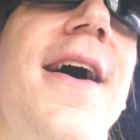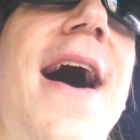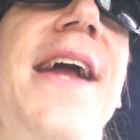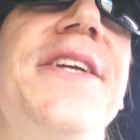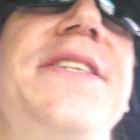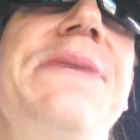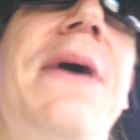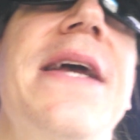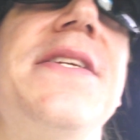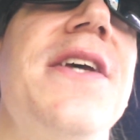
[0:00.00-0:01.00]
I just see
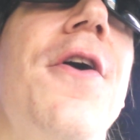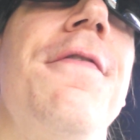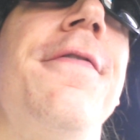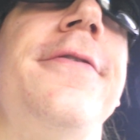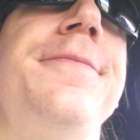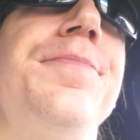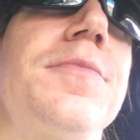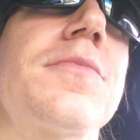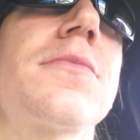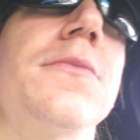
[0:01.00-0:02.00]
myself,
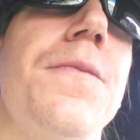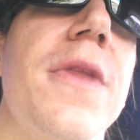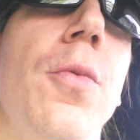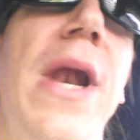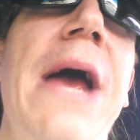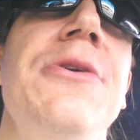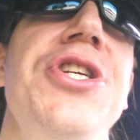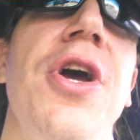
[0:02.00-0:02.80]
when I was